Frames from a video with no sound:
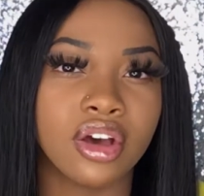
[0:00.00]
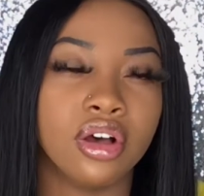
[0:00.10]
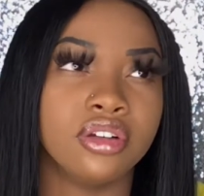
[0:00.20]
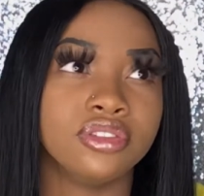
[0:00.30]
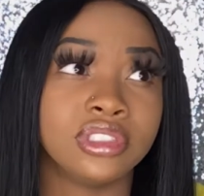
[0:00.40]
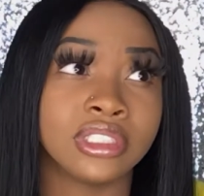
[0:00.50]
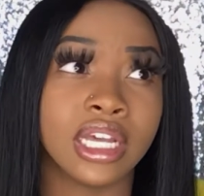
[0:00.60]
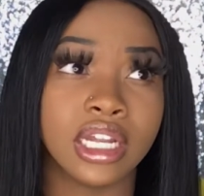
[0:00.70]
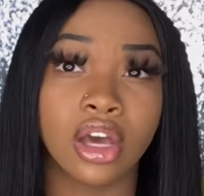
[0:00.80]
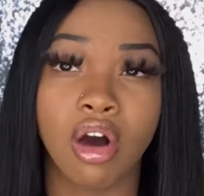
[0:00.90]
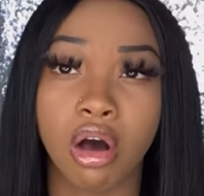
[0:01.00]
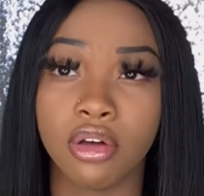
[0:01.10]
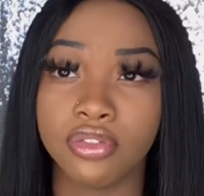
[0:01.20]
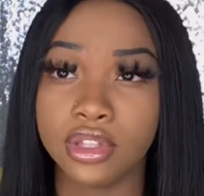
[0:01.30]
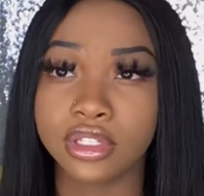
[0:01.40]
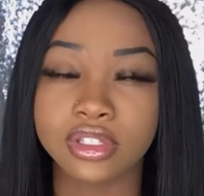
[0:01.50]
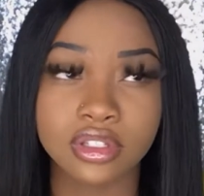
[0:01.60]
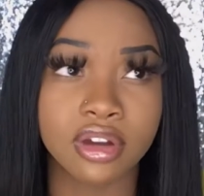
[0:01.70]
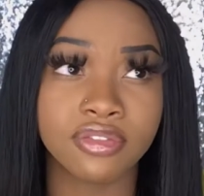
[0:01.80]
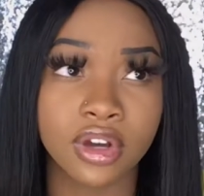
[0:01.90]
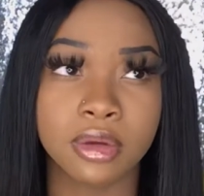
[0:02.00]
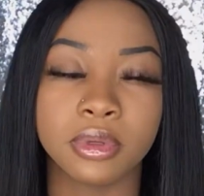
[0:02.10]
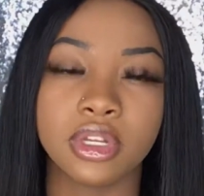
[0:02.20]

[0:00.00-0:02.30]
of setting all this stuff up,